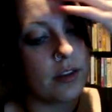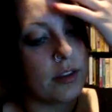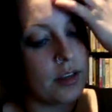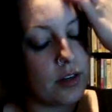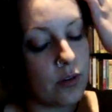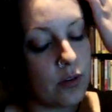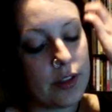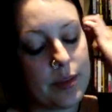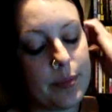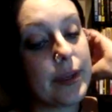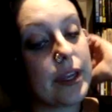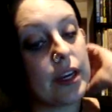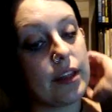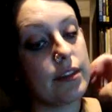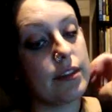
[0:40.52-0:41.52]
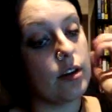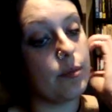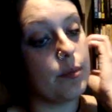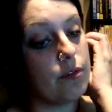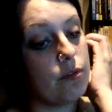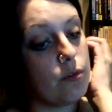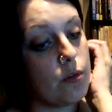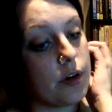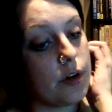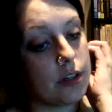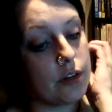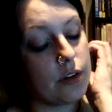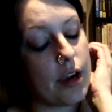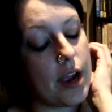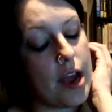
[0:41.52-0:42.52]
you know, at the beginning of the year before
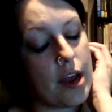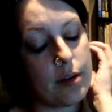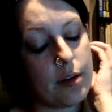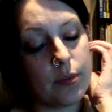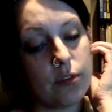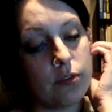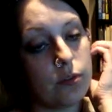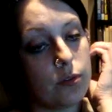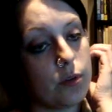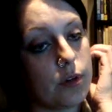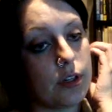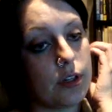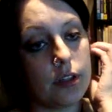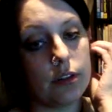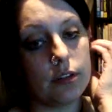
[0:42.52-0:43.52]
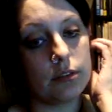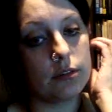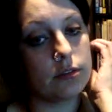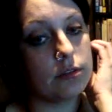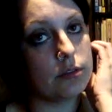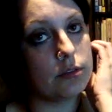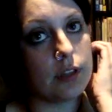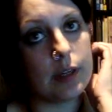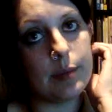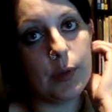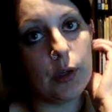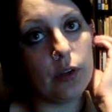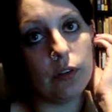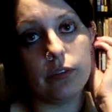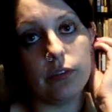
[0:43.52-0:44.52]
grad and before I
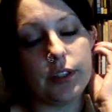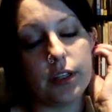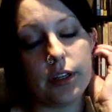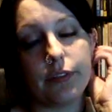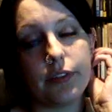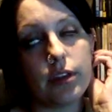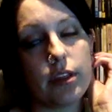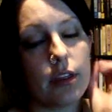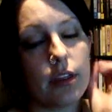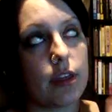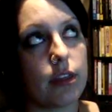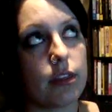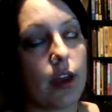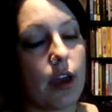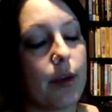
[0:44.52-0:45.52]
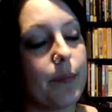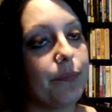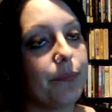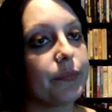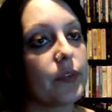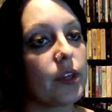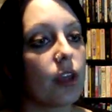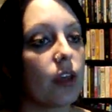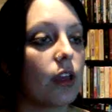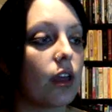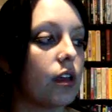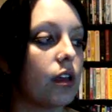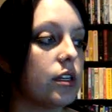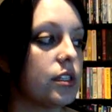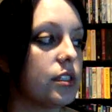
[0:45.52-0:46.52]
moved and everything like that.
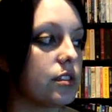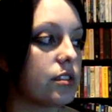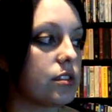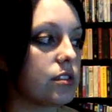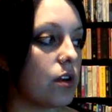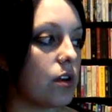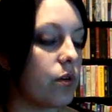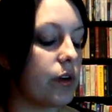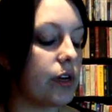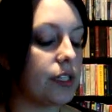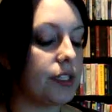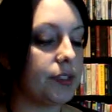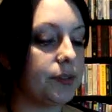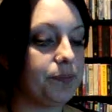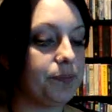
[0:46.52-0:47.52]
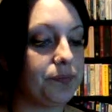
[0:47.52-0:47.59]
So